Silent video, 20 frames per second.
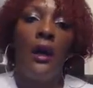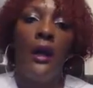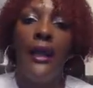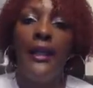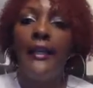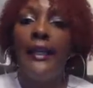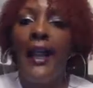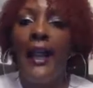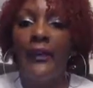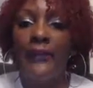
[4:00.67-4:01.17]

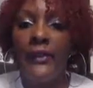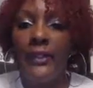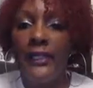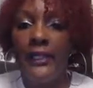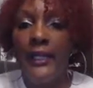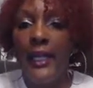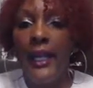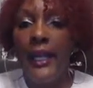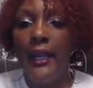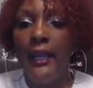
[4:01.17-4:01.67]
in every
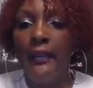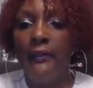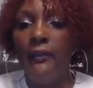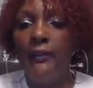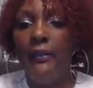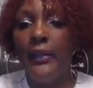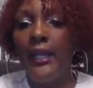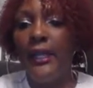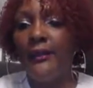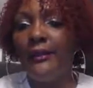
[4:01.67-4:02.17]
state,
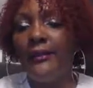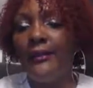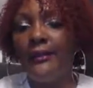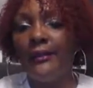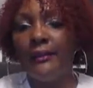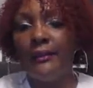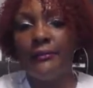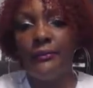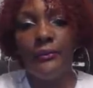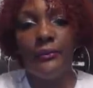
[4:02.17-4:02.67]

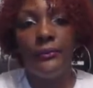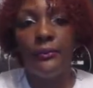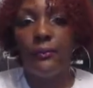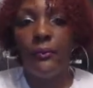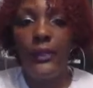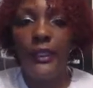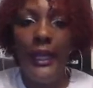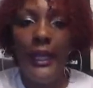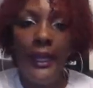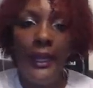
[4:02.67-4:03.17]
it's
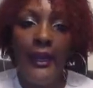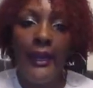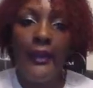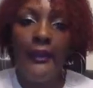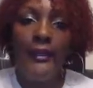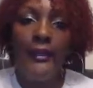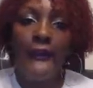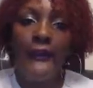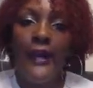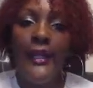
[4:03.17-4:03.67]

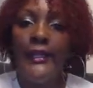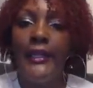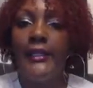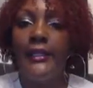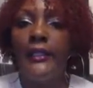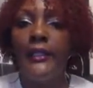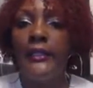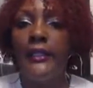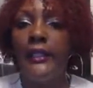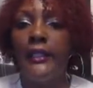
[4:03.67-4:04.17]

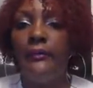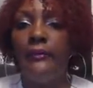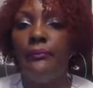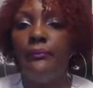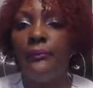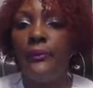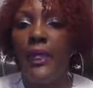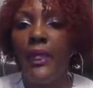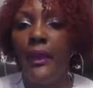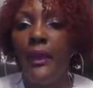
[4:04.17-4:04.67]
financially
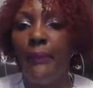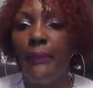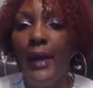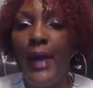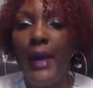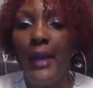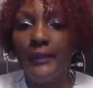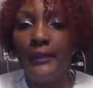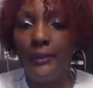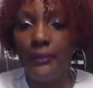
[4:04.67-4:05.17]

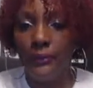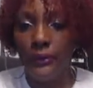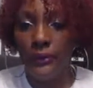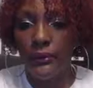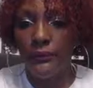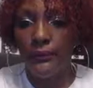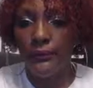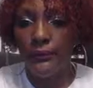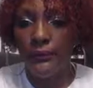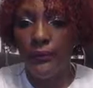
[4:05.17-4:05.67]
impossible.
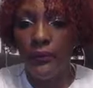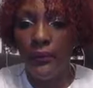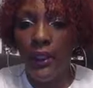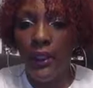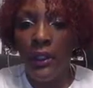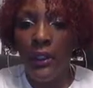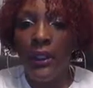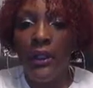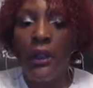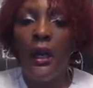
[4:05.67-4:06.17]

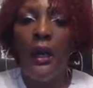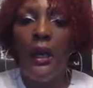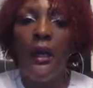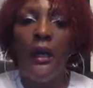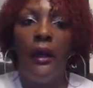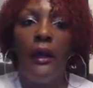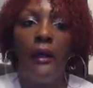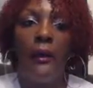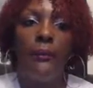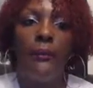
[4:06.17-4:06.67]

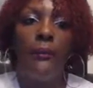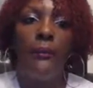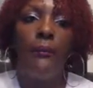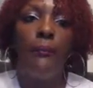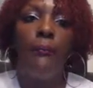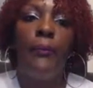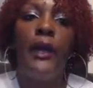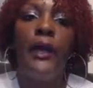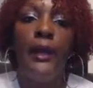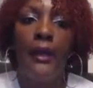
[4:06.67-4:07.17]

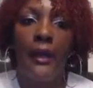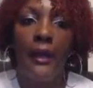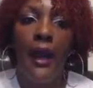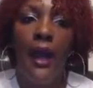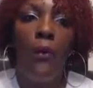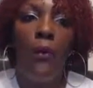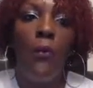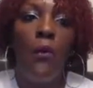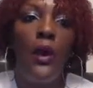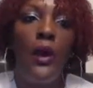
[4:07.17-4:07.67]
But
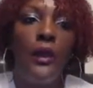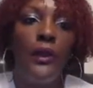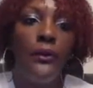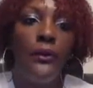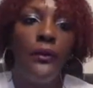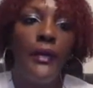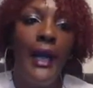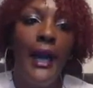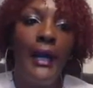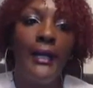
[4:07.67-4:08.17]
I want
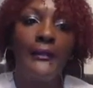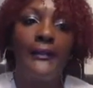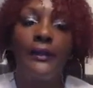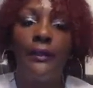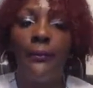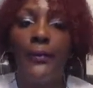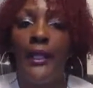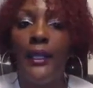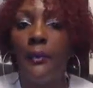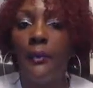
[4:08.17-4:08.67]
you guys to
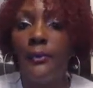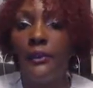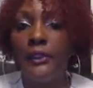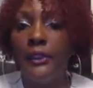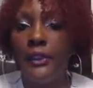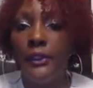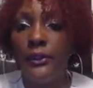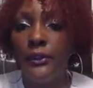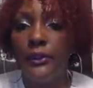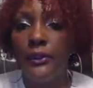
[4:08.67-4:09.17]
be able
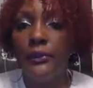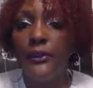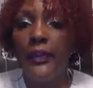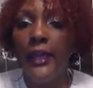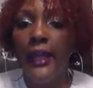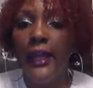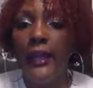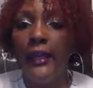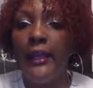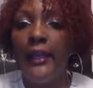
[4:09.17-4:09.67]
to do
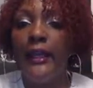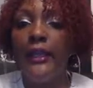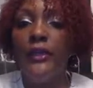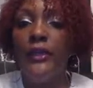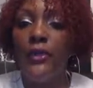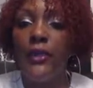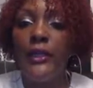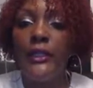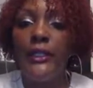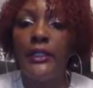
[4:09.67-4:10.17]
that in
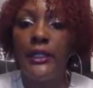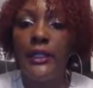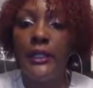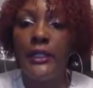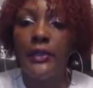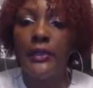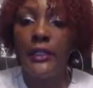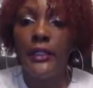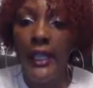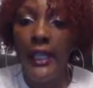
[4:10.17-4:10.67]
your
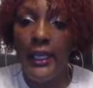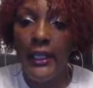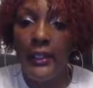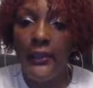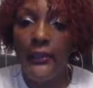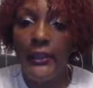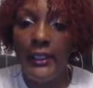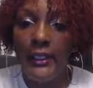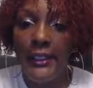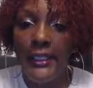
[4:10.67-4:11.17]
city or state.
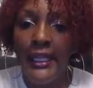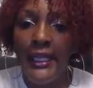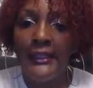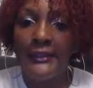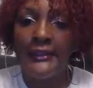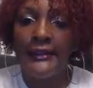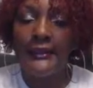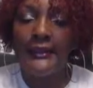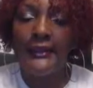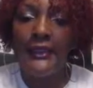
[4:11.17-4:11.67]
Houston,
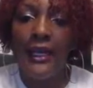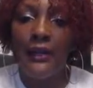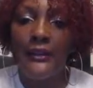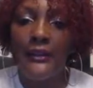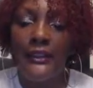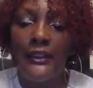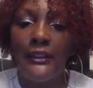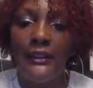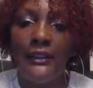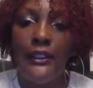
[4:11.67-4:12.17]
Texas. I was
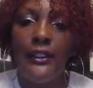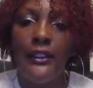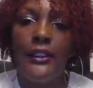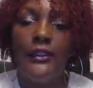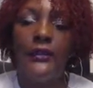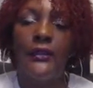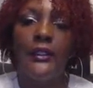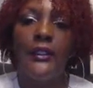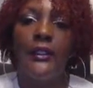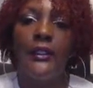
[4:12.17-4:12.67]
just in
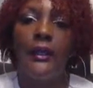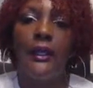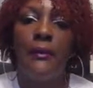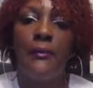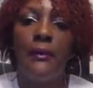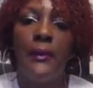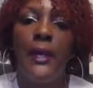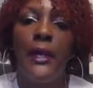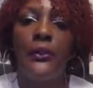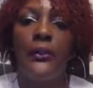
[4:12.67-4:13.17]
Houston
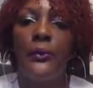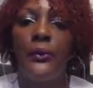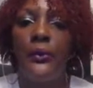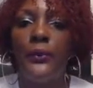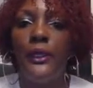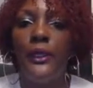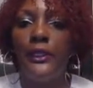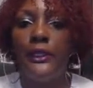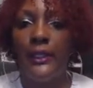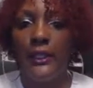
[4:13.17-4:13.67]
about 3
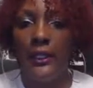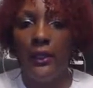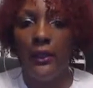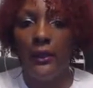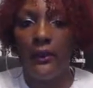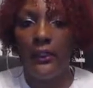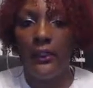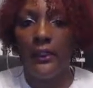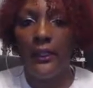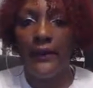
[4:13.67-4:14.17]
weeks
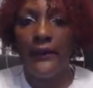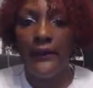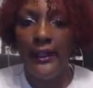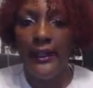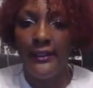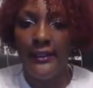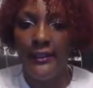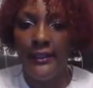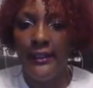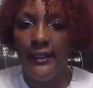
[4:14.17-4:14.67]
ago. I love that
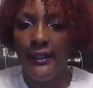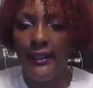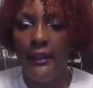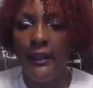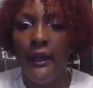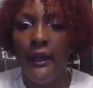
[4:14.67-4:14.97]
city.